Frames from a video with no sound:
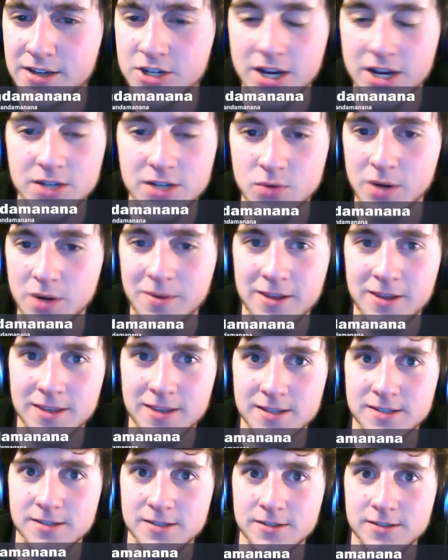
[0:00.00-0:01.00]
Do you guys want to make
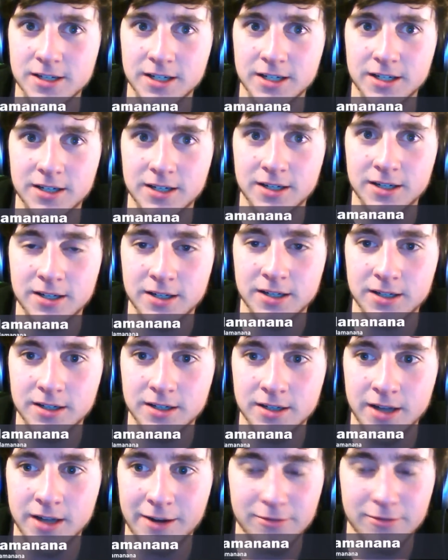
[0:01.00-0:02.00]
this
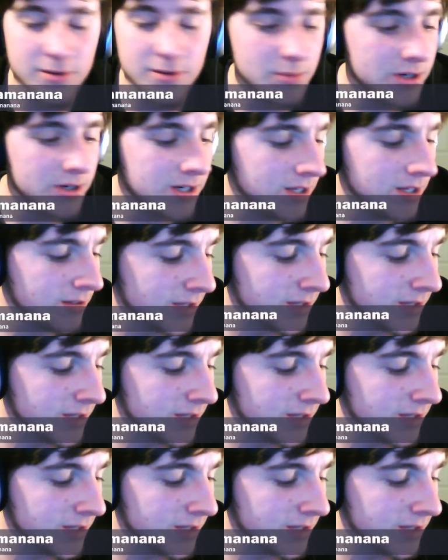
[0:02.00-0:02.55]
every Monday?